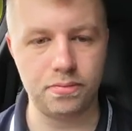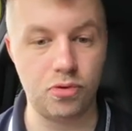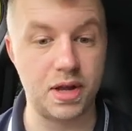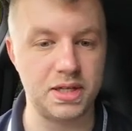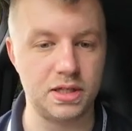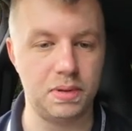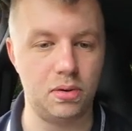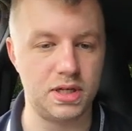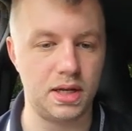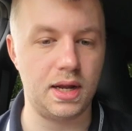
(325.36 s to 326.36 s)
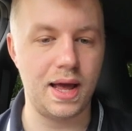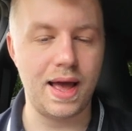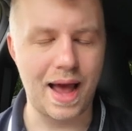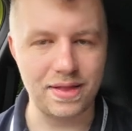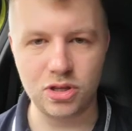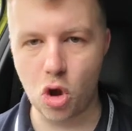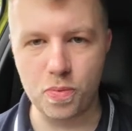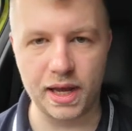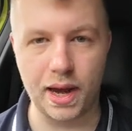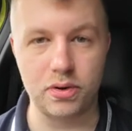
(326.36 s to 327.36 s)
ratings built in, and the
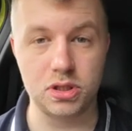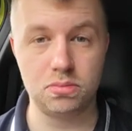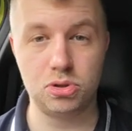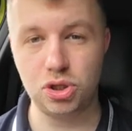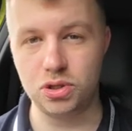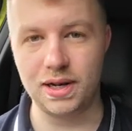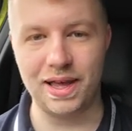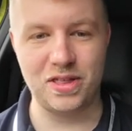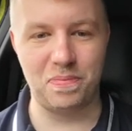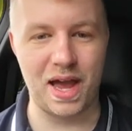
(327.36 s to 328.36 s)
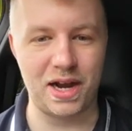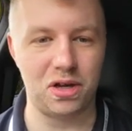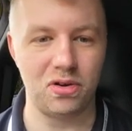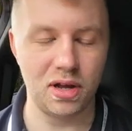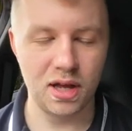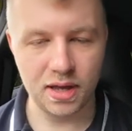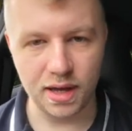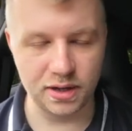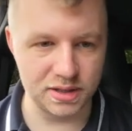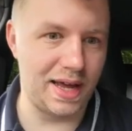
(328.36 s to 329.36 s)
opening hours should at least be accurate
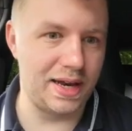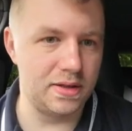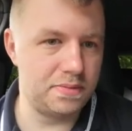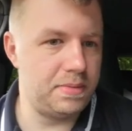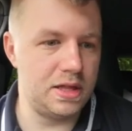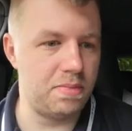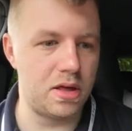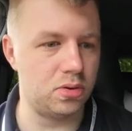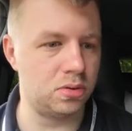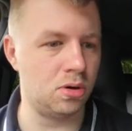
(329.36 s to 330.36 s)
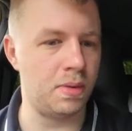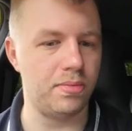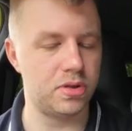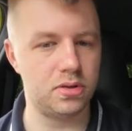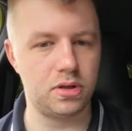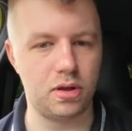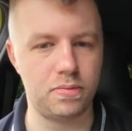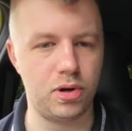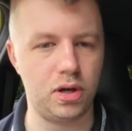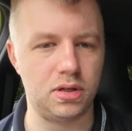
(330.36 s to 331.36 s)
because again, it's based on Google Maps. So it's
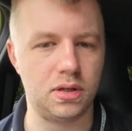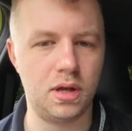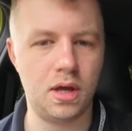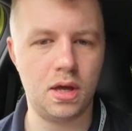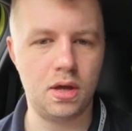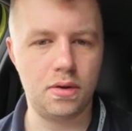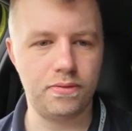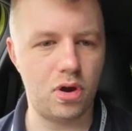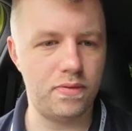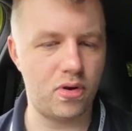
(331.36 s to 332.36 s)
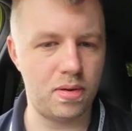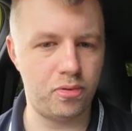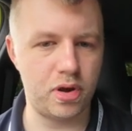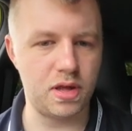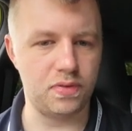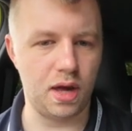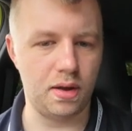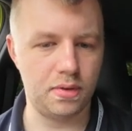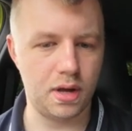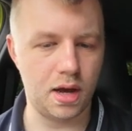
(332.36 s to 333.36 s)
pretty good. Very, very impressive
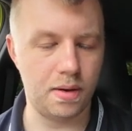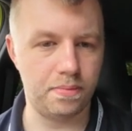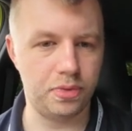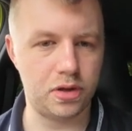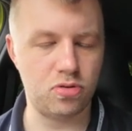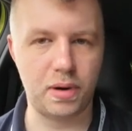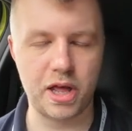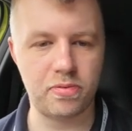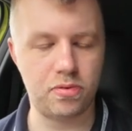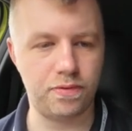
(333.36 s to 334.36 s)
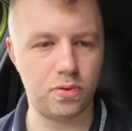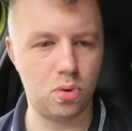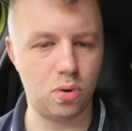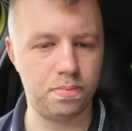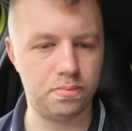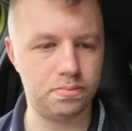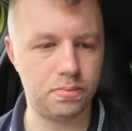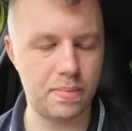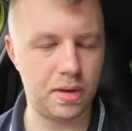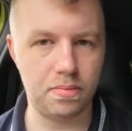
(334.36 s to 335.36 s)
there. Nice replacement for
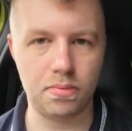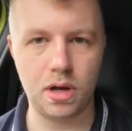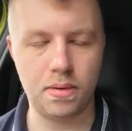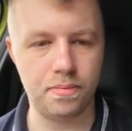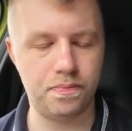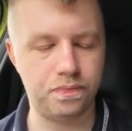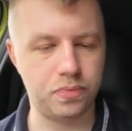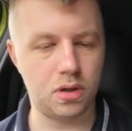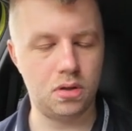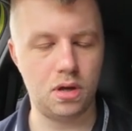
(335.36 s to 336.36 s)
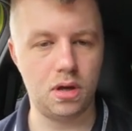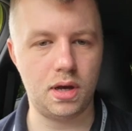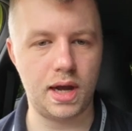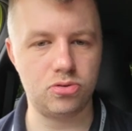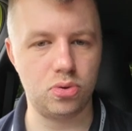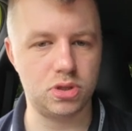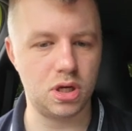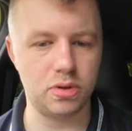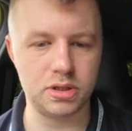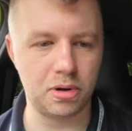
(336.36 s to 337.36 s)
maybe Android Auto
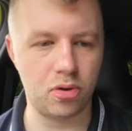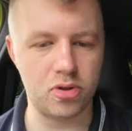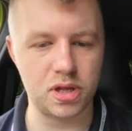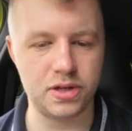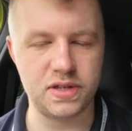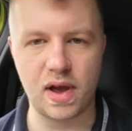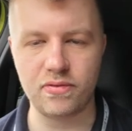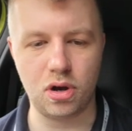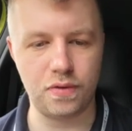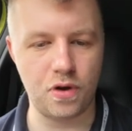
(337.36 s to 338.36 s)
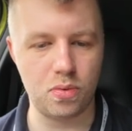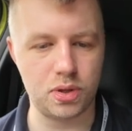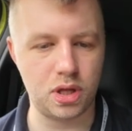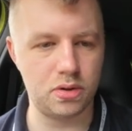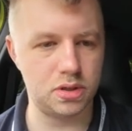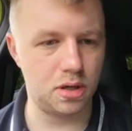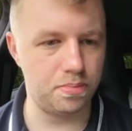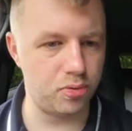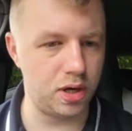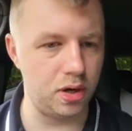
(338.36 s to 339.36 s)
or something along those lines if you haven't got a phone with you. So
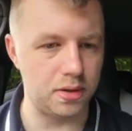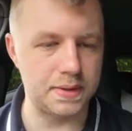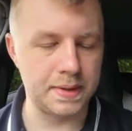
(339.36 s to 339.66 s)
pretty good.